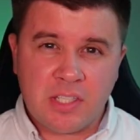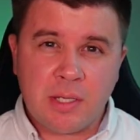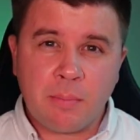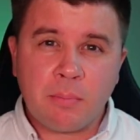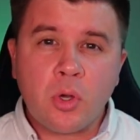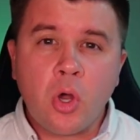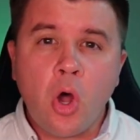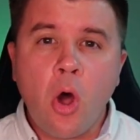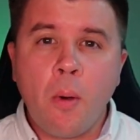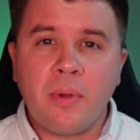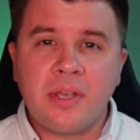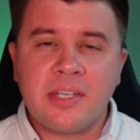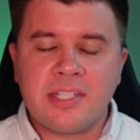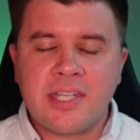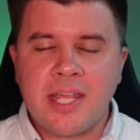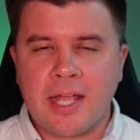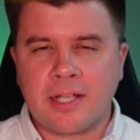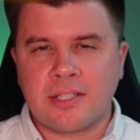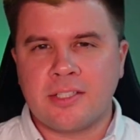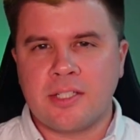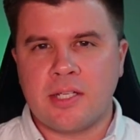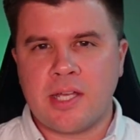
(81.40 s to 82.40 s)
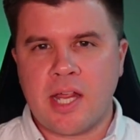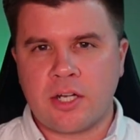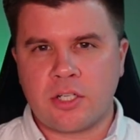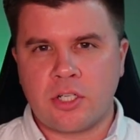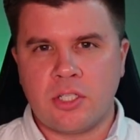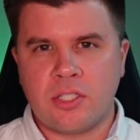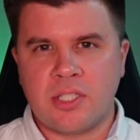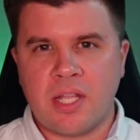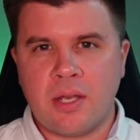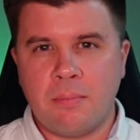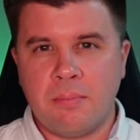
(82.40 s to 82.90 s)
common tax deductions that
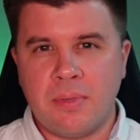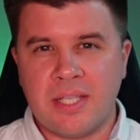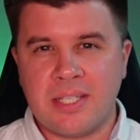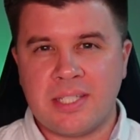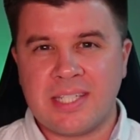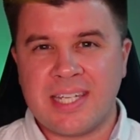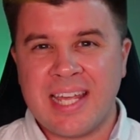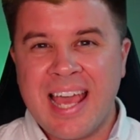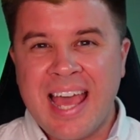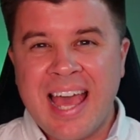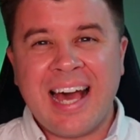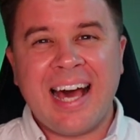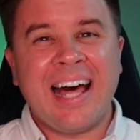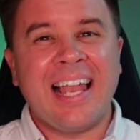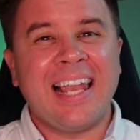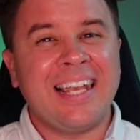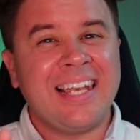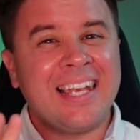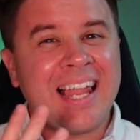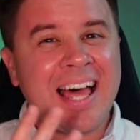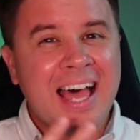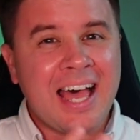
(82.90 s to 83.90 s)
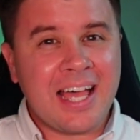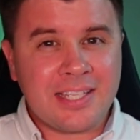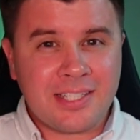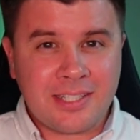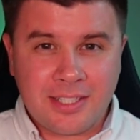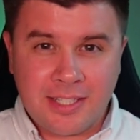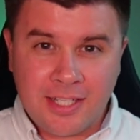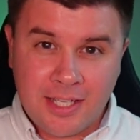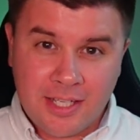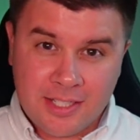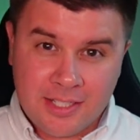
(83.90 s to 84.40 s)
are missed are last
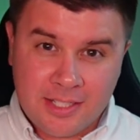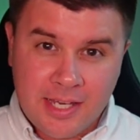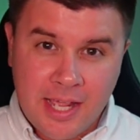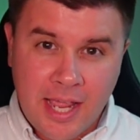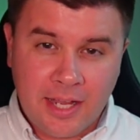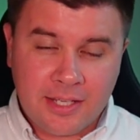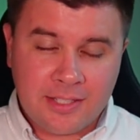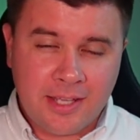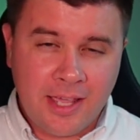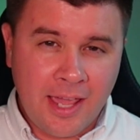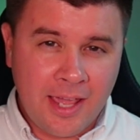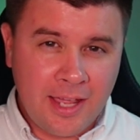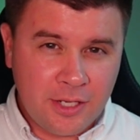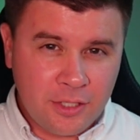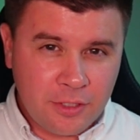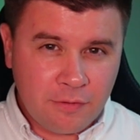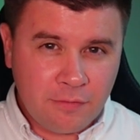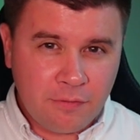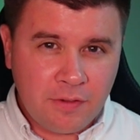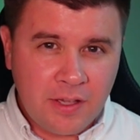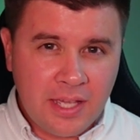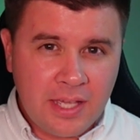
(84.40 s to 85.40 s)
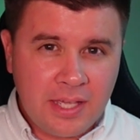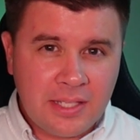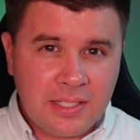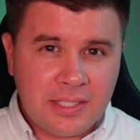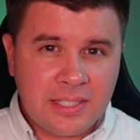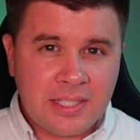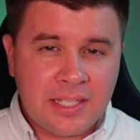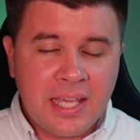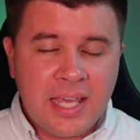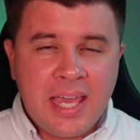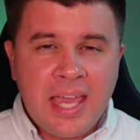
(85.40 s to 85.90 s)
year's tax agent fees,
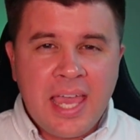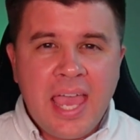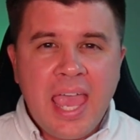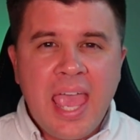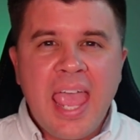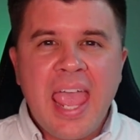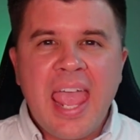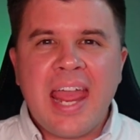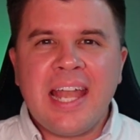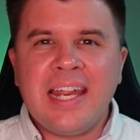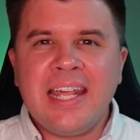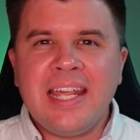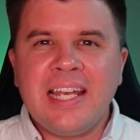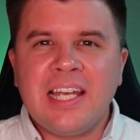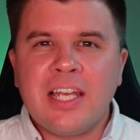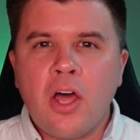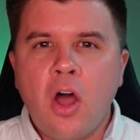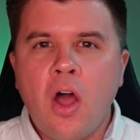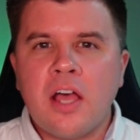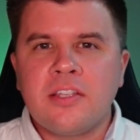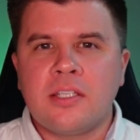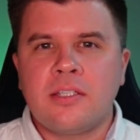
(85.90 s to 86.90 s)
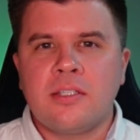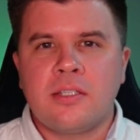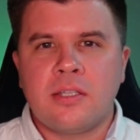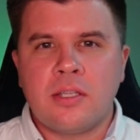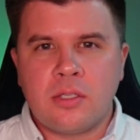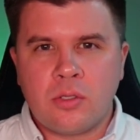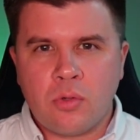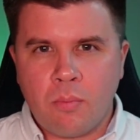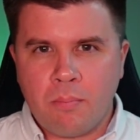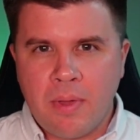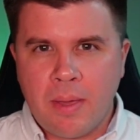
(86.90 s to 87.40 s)
any licenses or
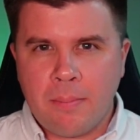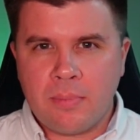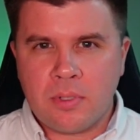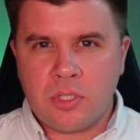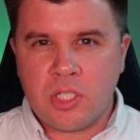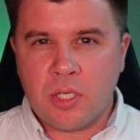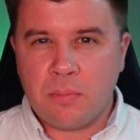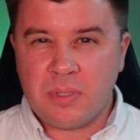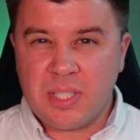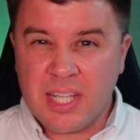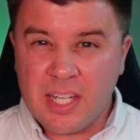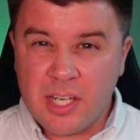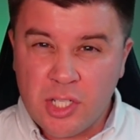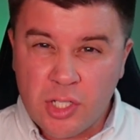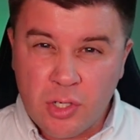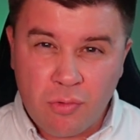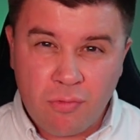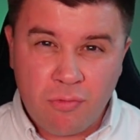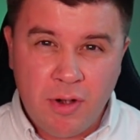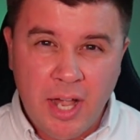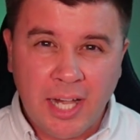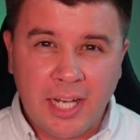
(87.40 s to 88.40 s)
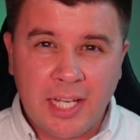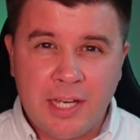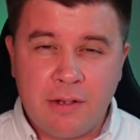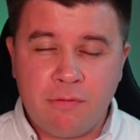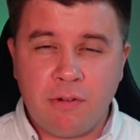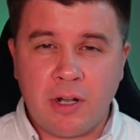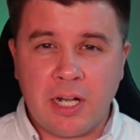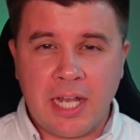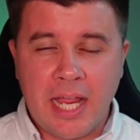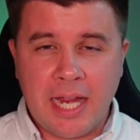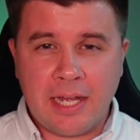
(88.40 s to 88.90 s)
memberships that are directly
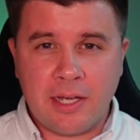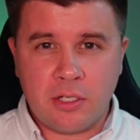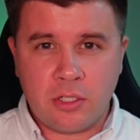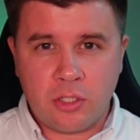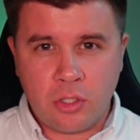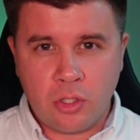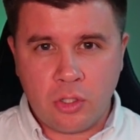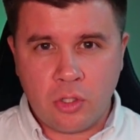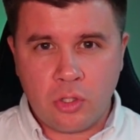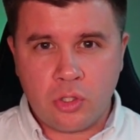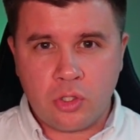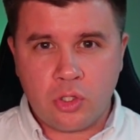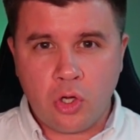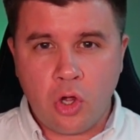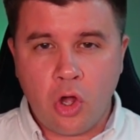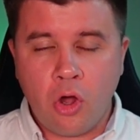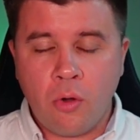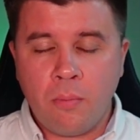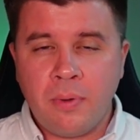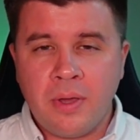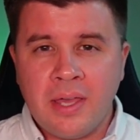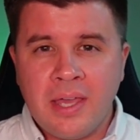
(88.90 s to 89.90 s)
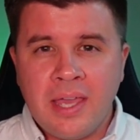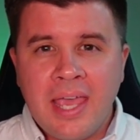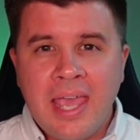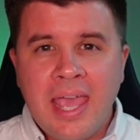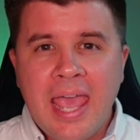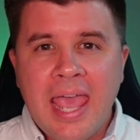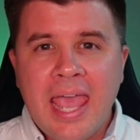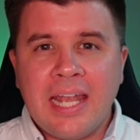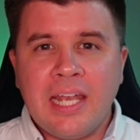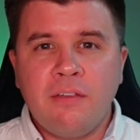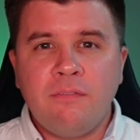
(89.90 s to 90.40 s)
related to your job, and
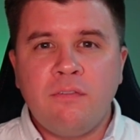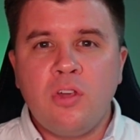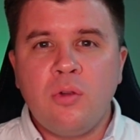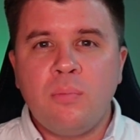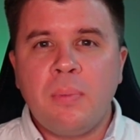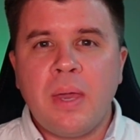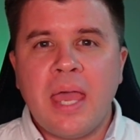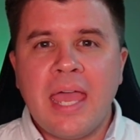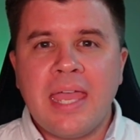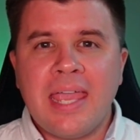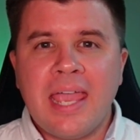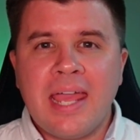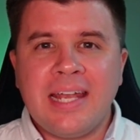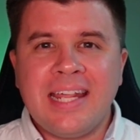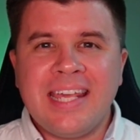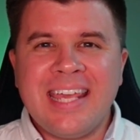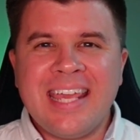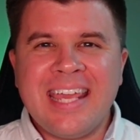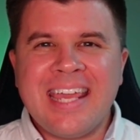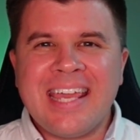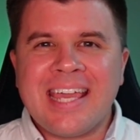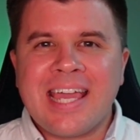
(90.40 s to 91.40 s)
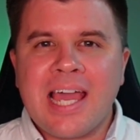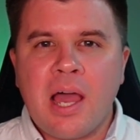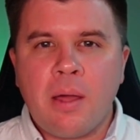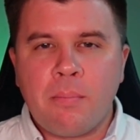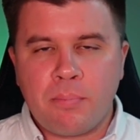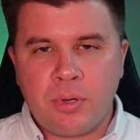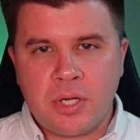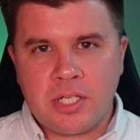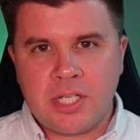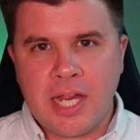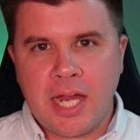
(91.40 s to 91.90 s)
if you pay any income
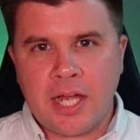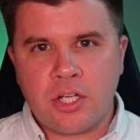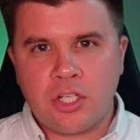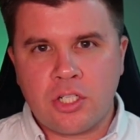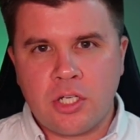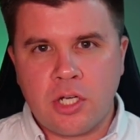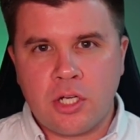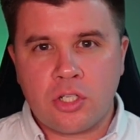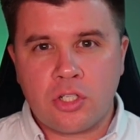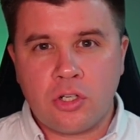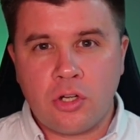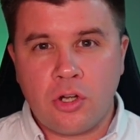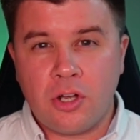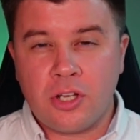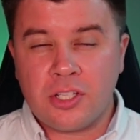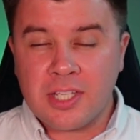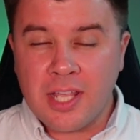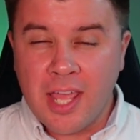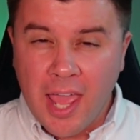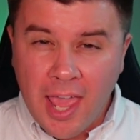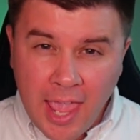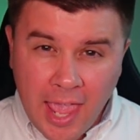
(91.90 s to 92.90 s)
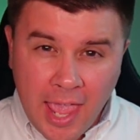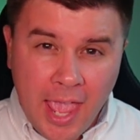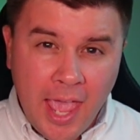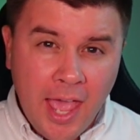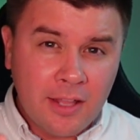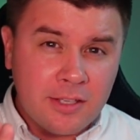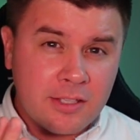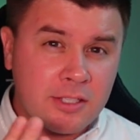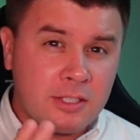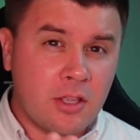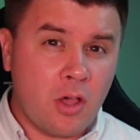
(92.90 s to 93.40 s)
protection insurance
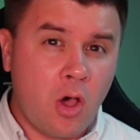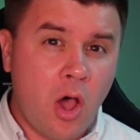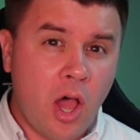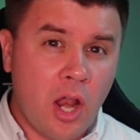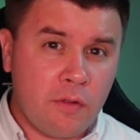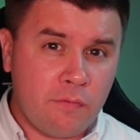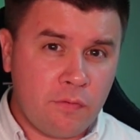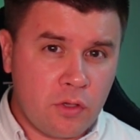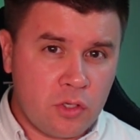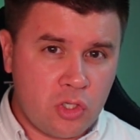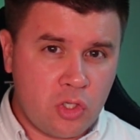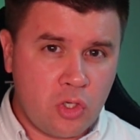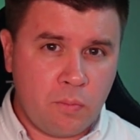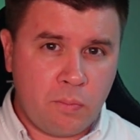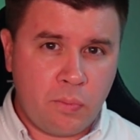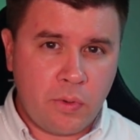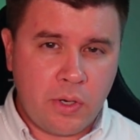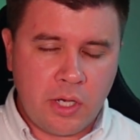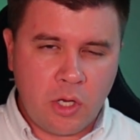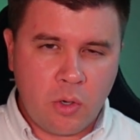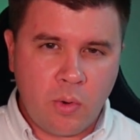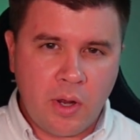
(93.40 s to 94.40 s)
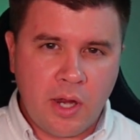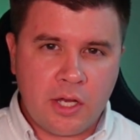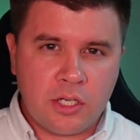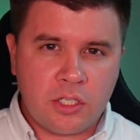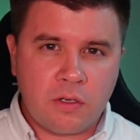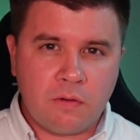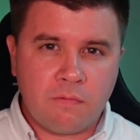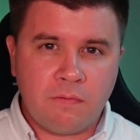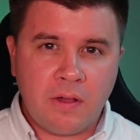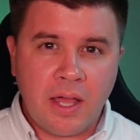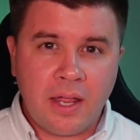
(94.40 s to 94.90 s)
outside of your superannuation
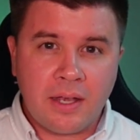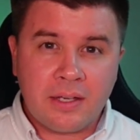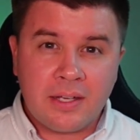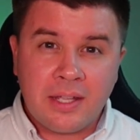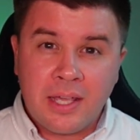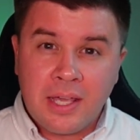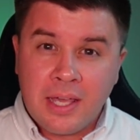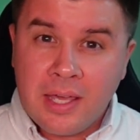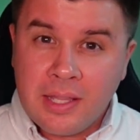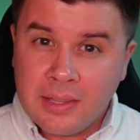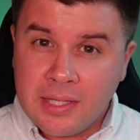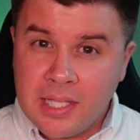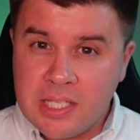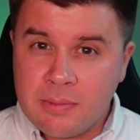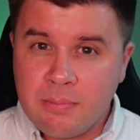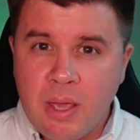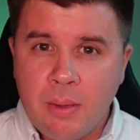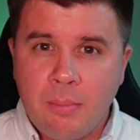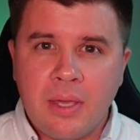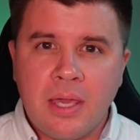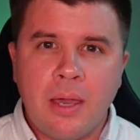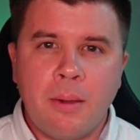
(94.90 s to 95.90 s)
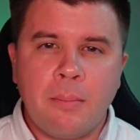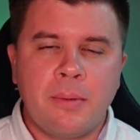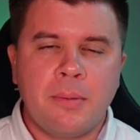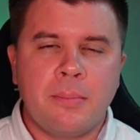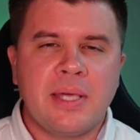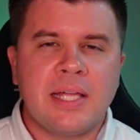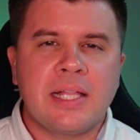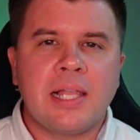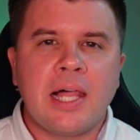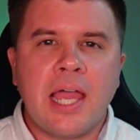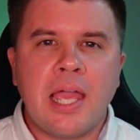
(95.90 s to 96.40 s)
fund, this may be able to be
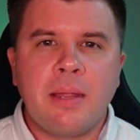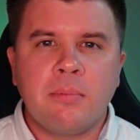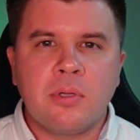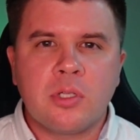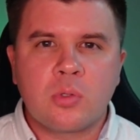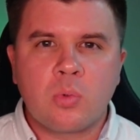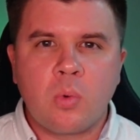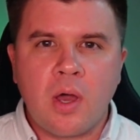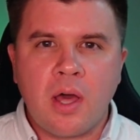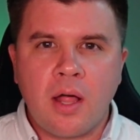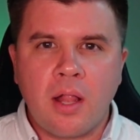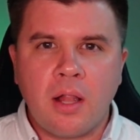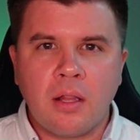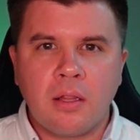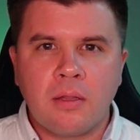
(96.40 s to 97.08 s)
claimed as well.